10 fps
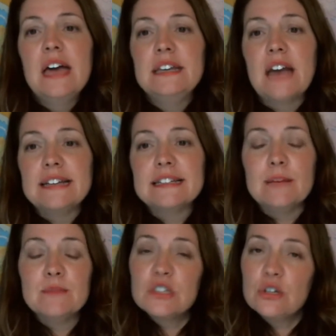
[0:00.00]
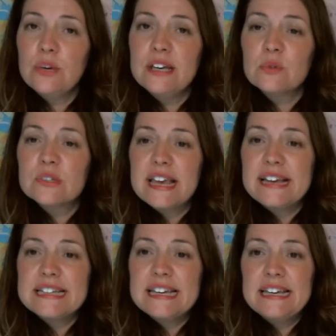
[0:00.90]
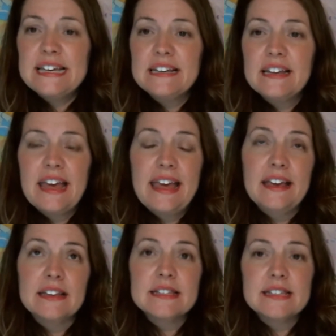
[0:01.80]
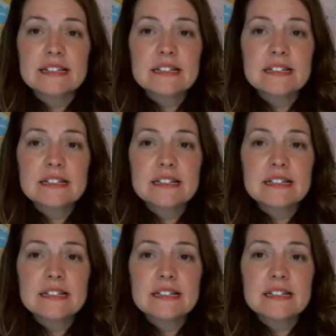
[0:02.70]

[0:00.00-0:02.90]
9 times 2 equals 18, and 6